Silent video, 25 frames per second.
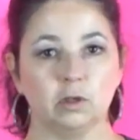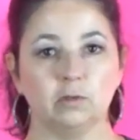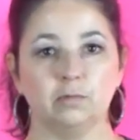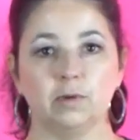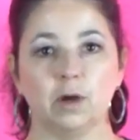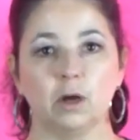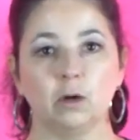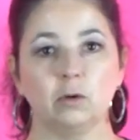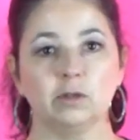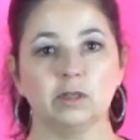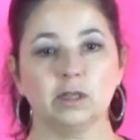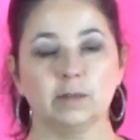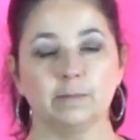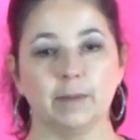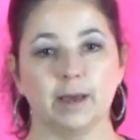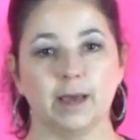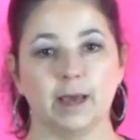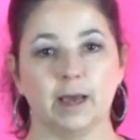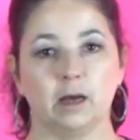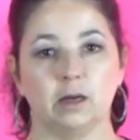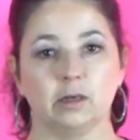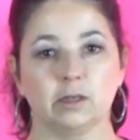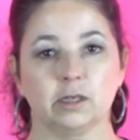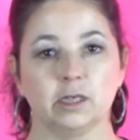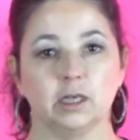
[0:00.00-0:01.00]
photo's
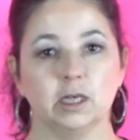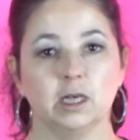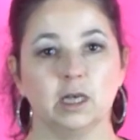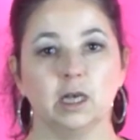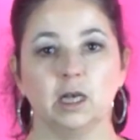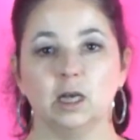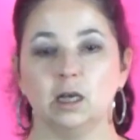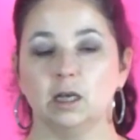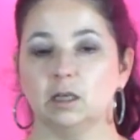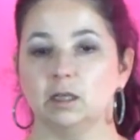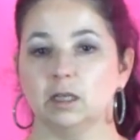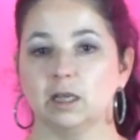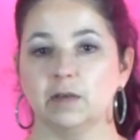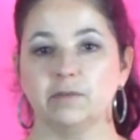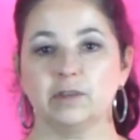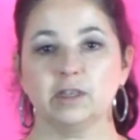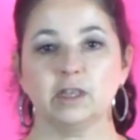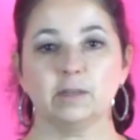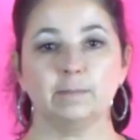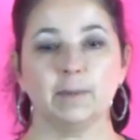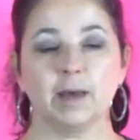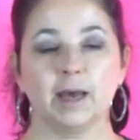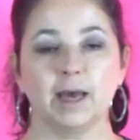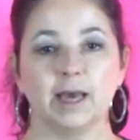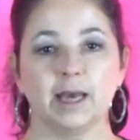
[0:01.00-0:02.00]
about. Leave a
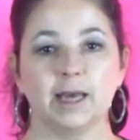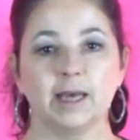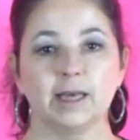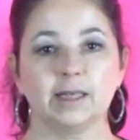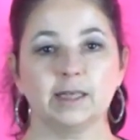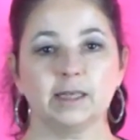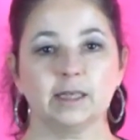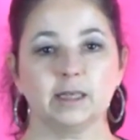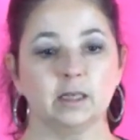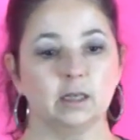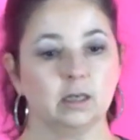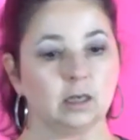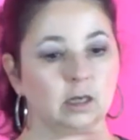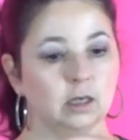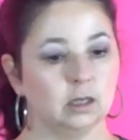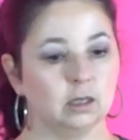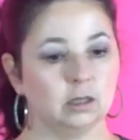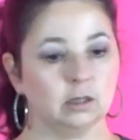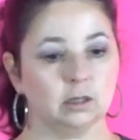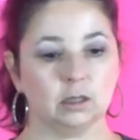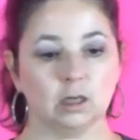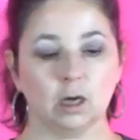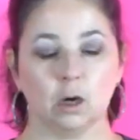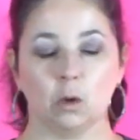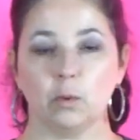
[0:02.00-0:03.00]
space,
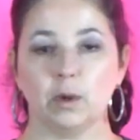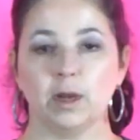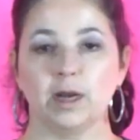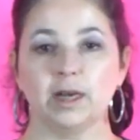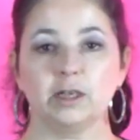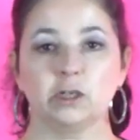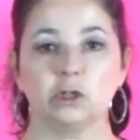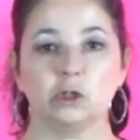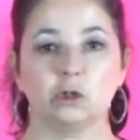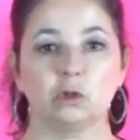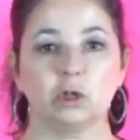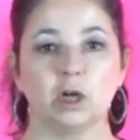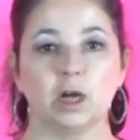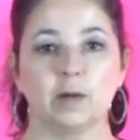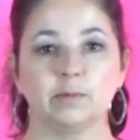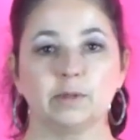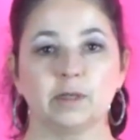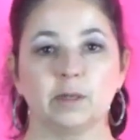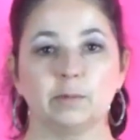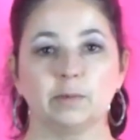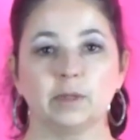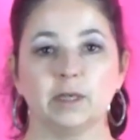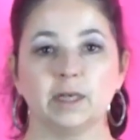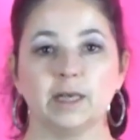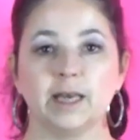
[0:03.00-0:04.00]
go in and describe
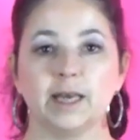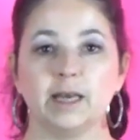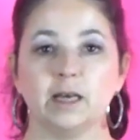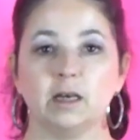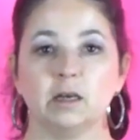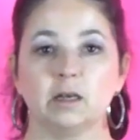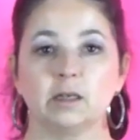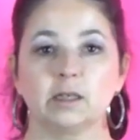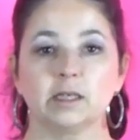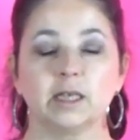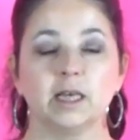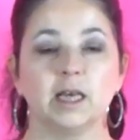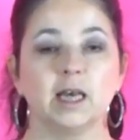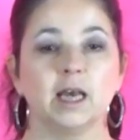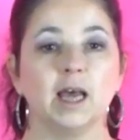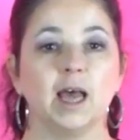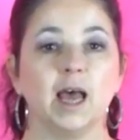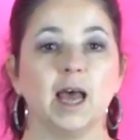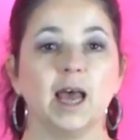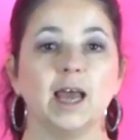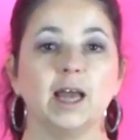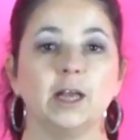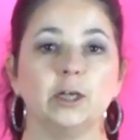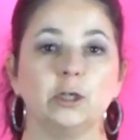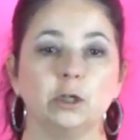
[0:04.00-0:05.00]
something else.
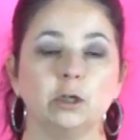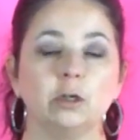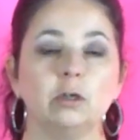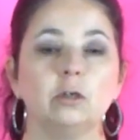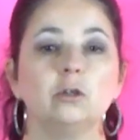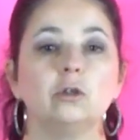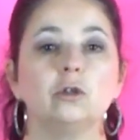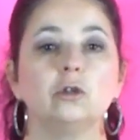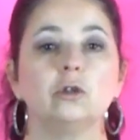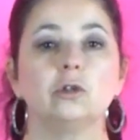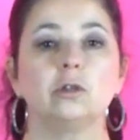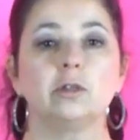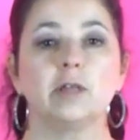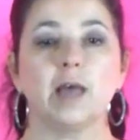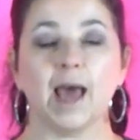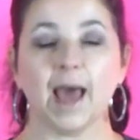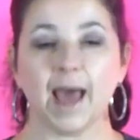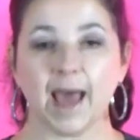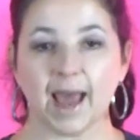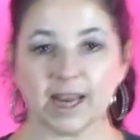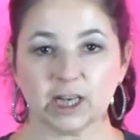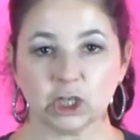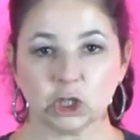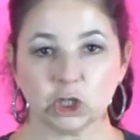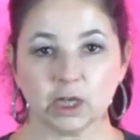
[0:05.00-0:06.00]
And use the
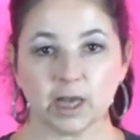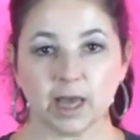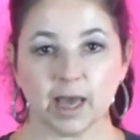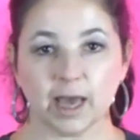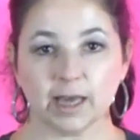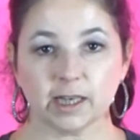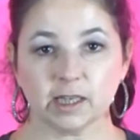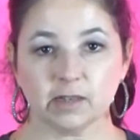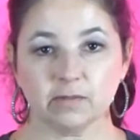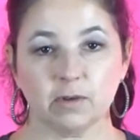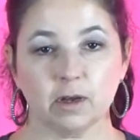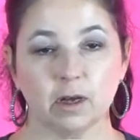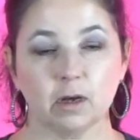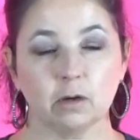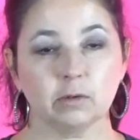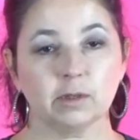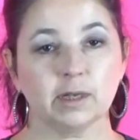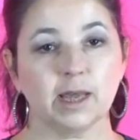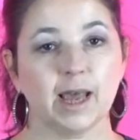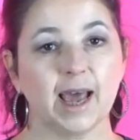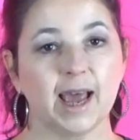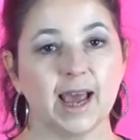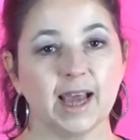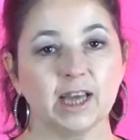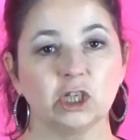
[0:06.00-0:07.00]
hashtags, folks.
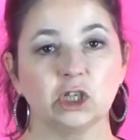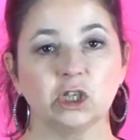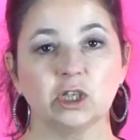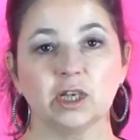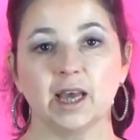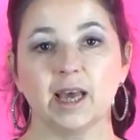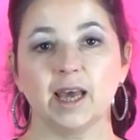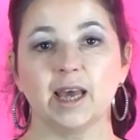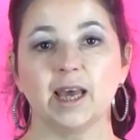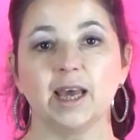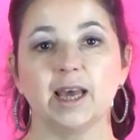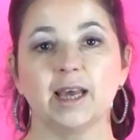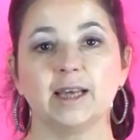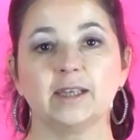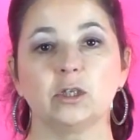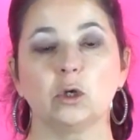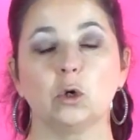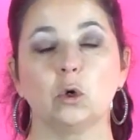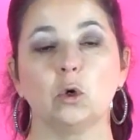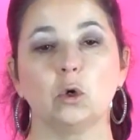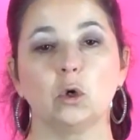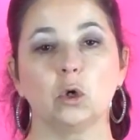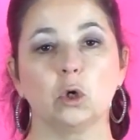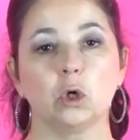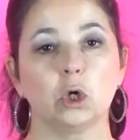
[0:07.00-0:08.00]
Hashtags
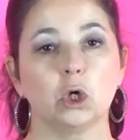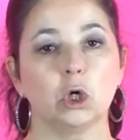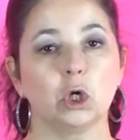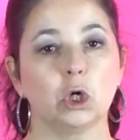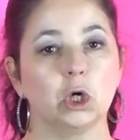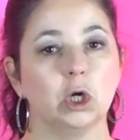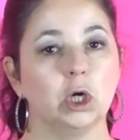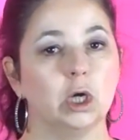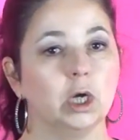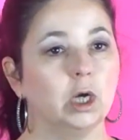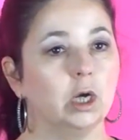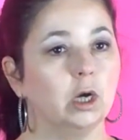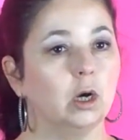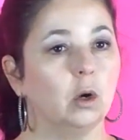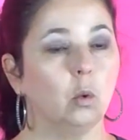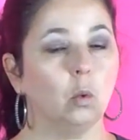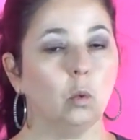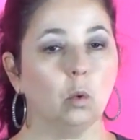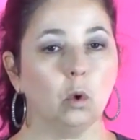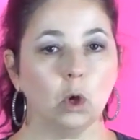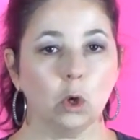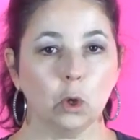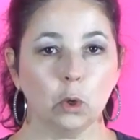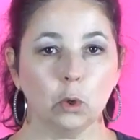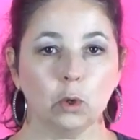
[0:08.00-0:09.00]
are
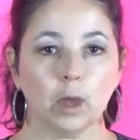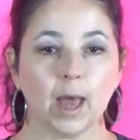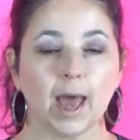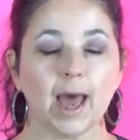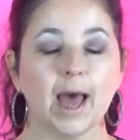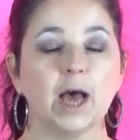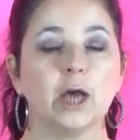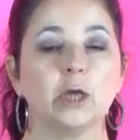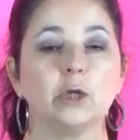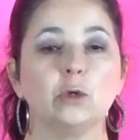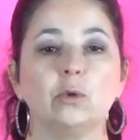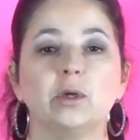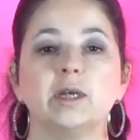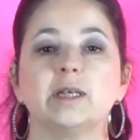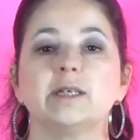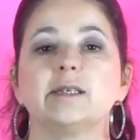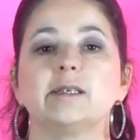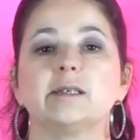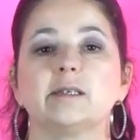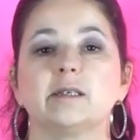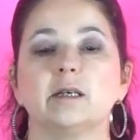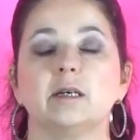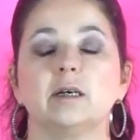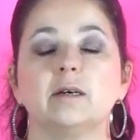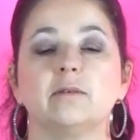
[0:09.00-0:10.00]
how you get
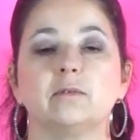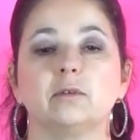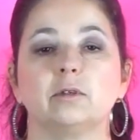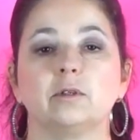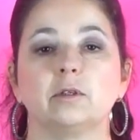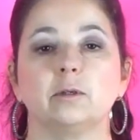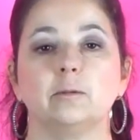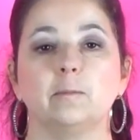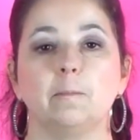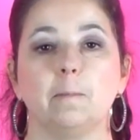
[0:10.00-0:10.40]
discovered.